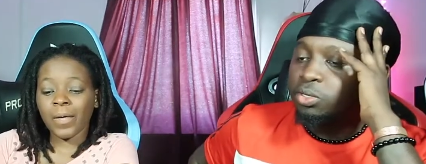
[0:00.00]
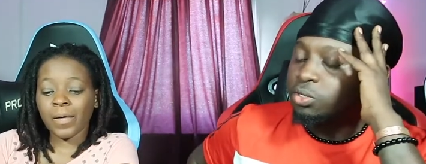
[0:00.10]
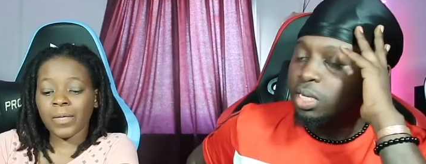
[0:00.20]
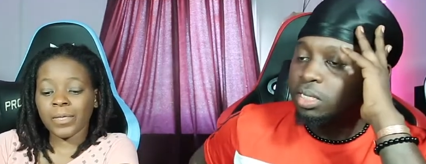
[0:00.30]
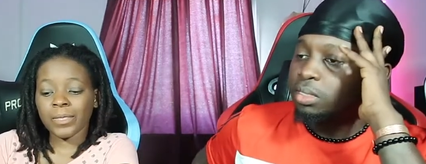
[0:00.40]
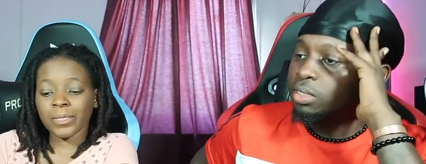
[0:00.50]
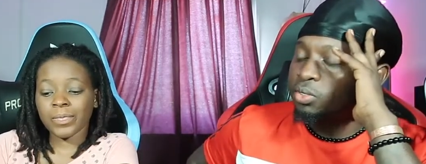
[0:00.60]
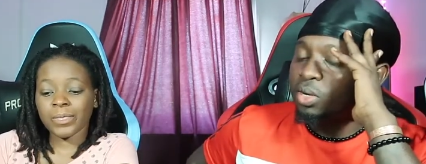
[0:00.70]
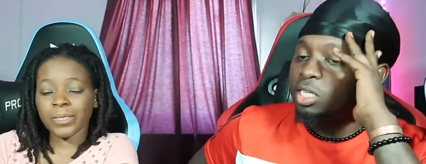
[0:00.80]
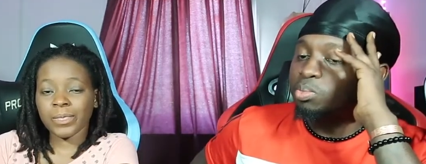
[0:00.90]
Speaker 1: distract
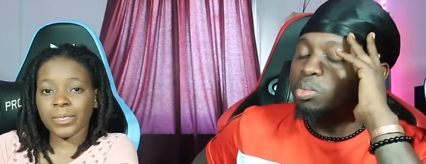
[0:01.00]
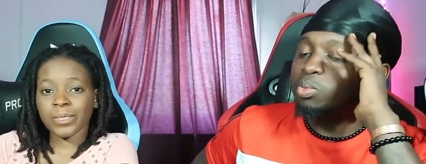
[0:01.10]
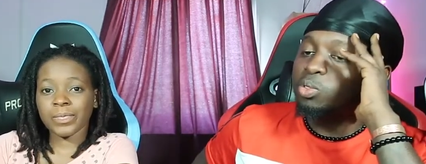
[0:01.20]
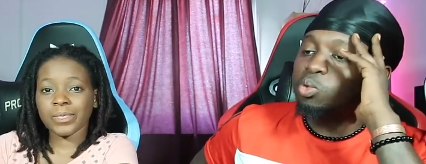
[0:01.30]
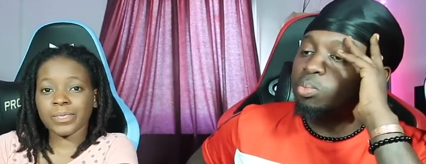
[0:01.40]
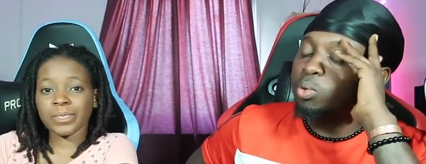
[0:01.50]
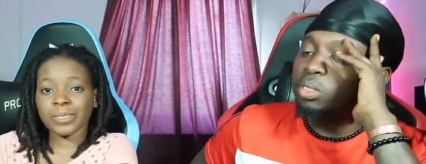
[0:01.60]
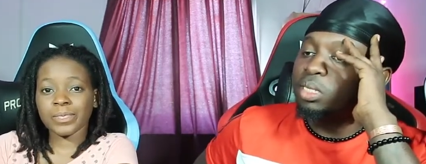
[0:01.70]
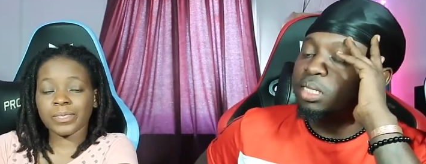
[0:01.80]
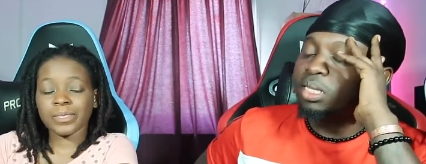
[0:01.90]
distracts people to a
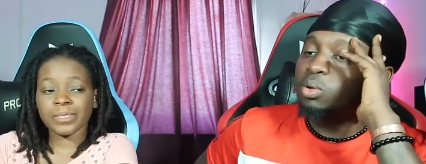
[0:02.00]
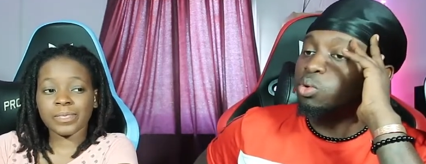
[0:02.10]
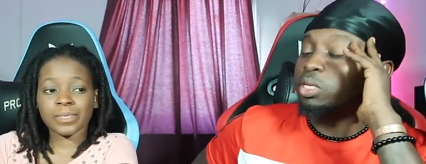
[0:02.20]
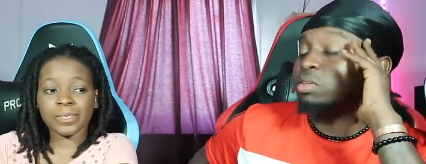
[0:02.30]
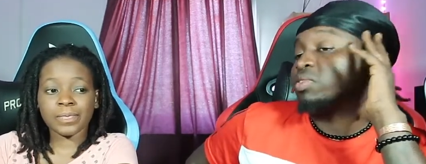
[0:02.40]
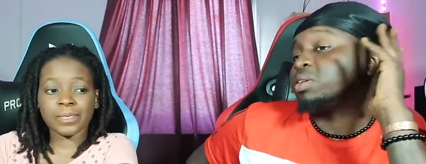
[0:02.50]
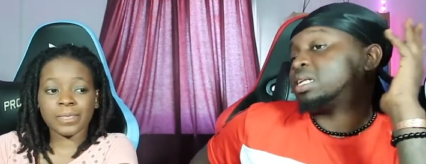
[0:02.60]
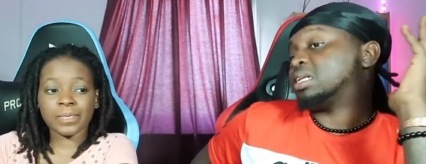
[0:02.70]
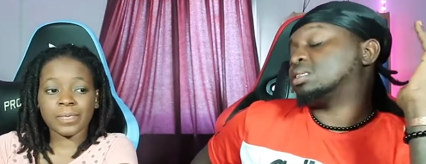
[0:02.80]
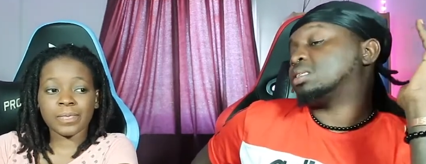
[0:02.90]
point that they don't even
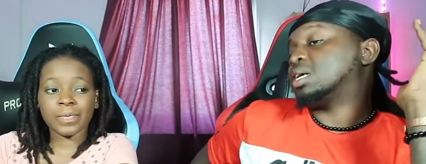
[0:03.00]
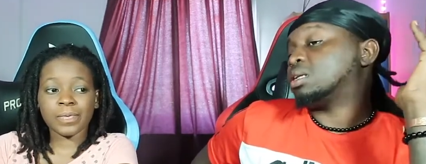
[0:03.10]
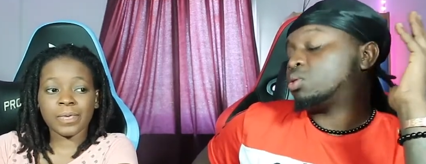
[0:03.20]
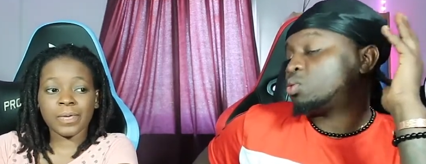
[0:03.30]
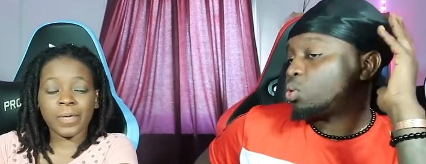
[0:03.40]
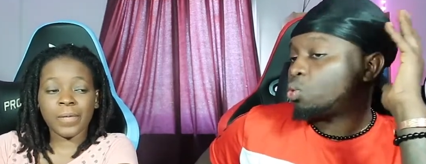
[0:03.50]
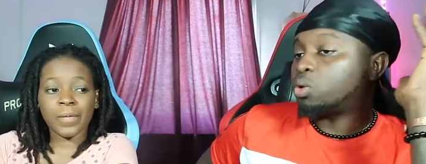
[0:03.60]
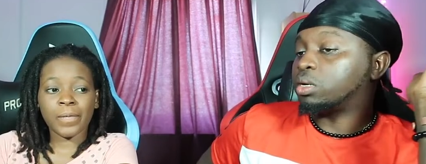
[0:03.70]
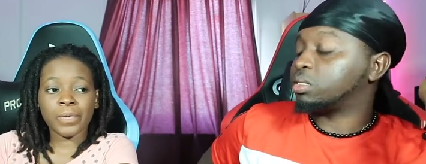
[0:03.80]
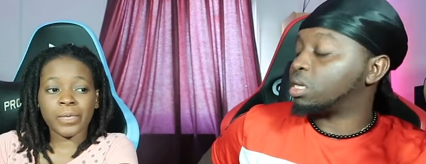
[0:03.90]
understand or know
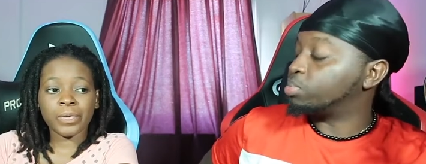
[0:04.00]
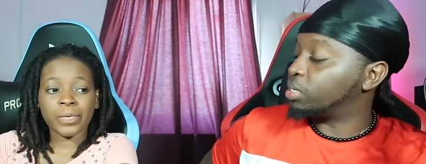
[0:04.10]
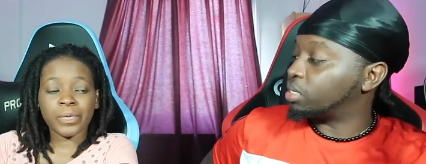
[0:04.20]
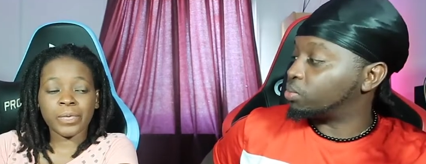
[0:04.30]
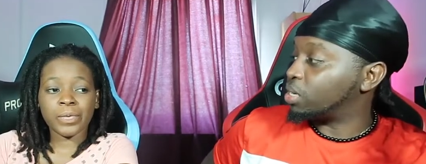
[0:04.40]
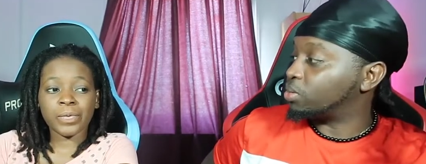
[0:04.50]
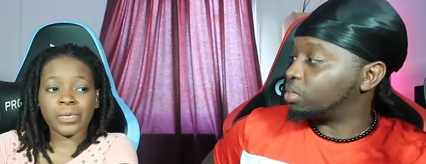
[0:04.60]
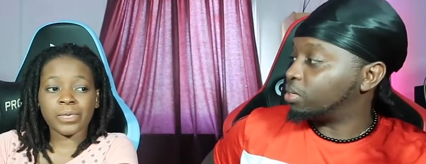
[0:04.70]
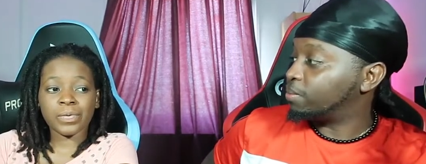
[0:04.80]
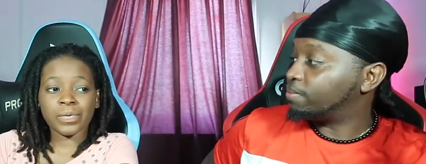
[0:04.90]
what is happening around.
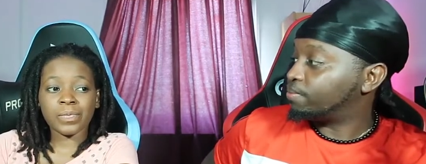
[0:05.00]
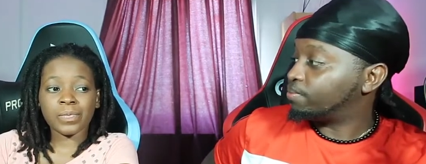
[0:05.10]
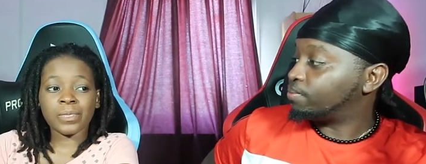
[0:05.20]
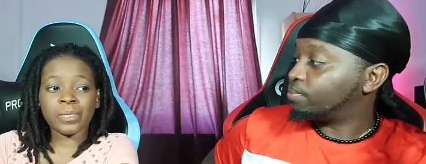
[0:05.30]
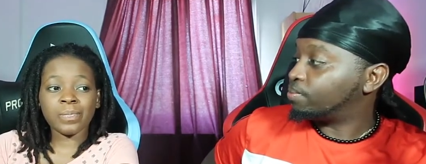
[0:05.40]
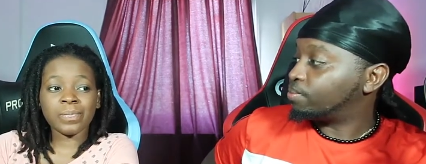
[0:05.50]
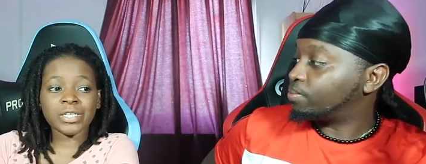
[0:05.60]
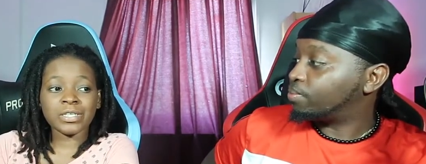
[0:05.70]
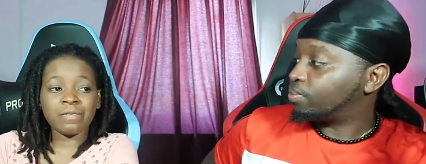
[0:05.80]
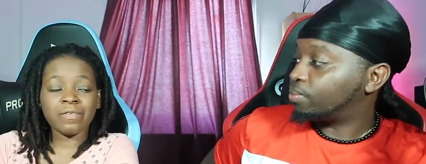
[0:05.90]

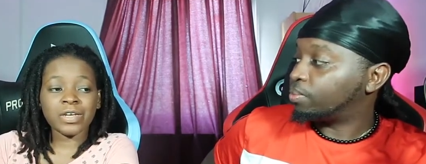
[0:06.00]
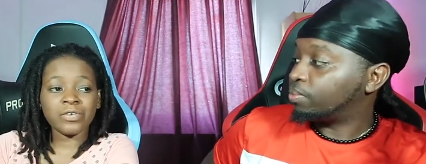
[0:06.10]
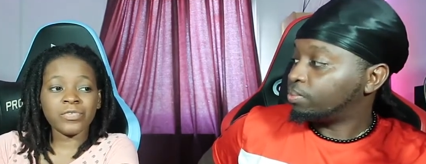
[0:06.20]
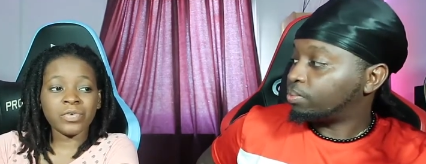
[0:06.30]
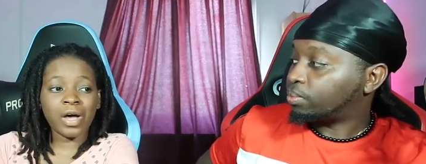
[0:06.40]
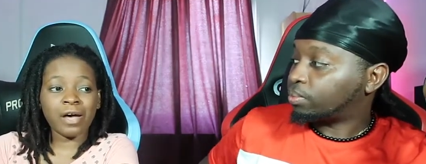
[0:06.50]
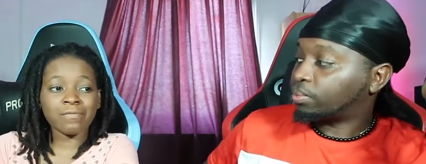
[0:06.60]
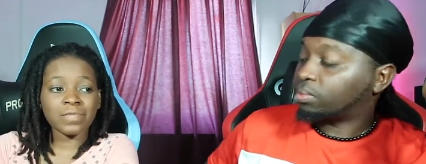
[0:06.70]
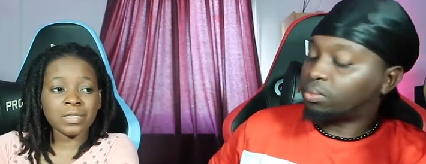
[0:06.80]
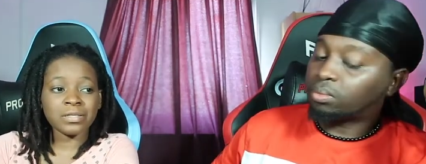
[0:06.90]
Speaker 2: But even if you
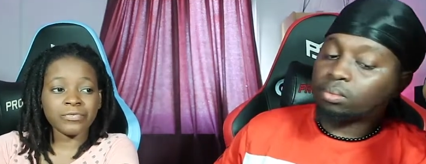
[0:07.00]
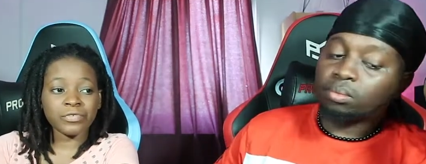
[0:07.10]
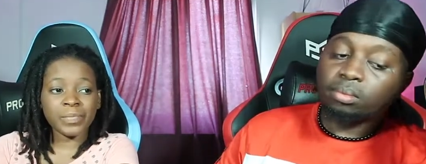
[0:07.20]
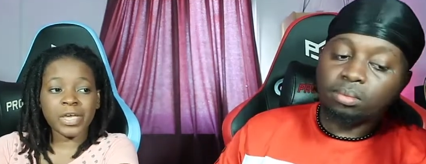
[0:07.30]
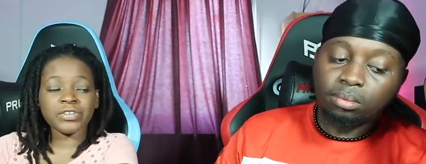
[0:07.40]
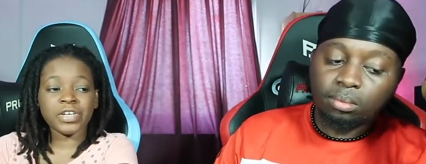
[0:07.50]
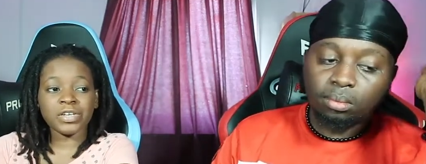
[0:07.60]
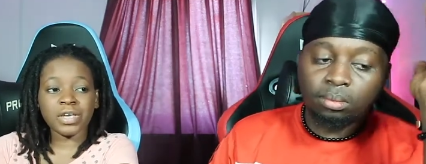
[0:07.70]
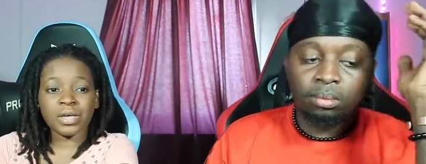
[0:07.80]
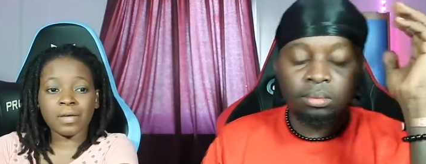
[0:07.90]
have this information,
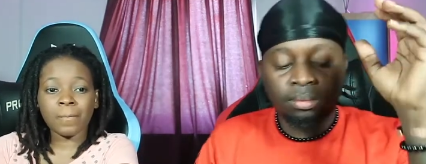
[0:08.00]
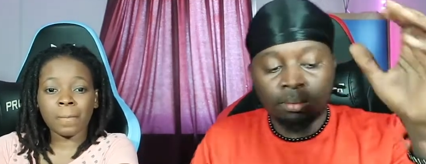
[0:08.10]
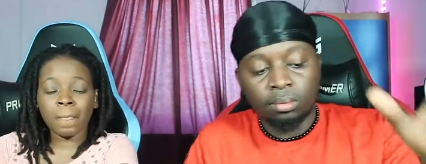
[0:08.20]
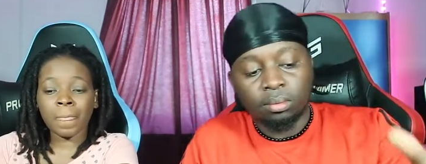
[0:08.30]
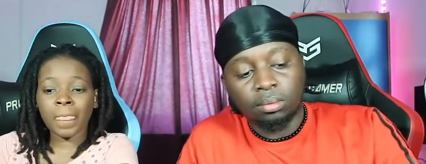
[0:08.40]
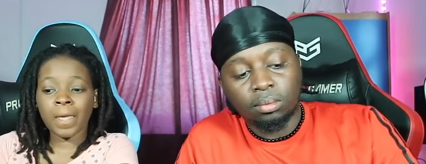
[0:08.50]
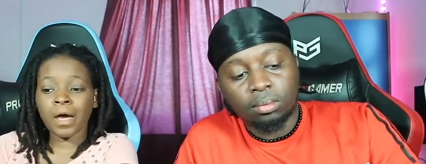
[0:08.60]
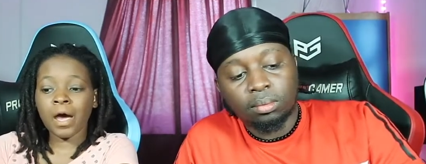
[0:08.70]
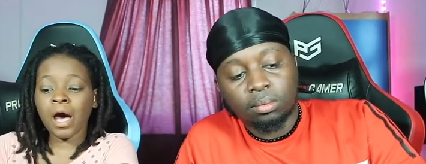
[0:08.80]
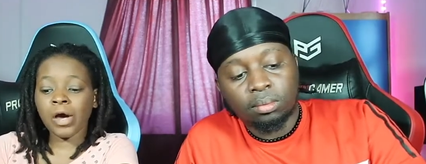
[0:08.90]
yeah, mm-hmm.
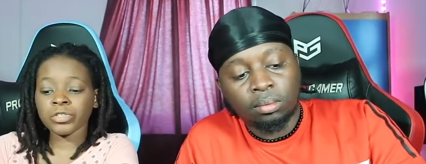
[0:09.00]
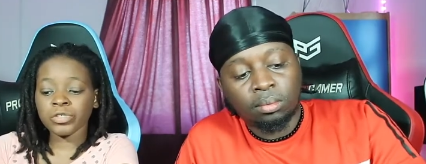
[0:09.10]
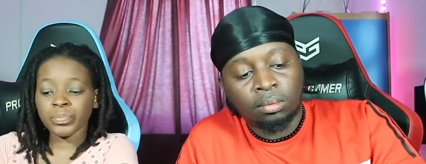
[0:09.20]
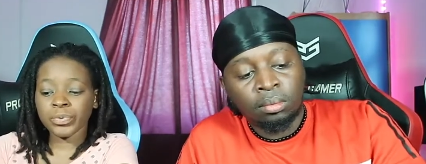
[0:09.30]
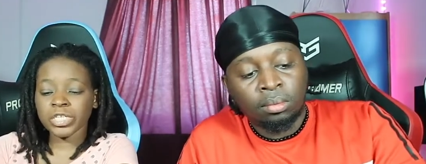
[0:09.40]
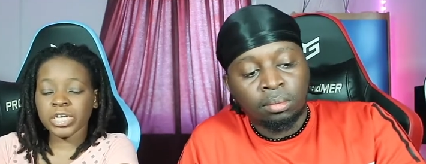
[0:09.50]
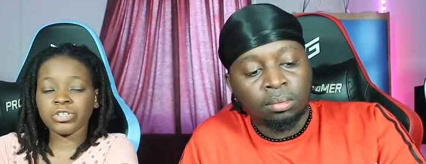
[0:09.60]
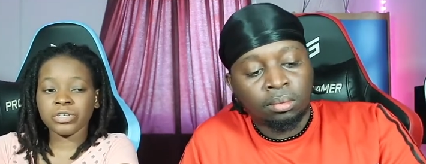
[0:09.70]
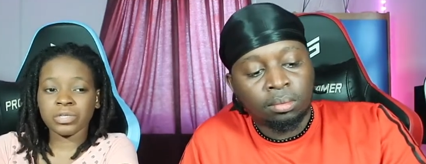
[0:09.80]
how do you protect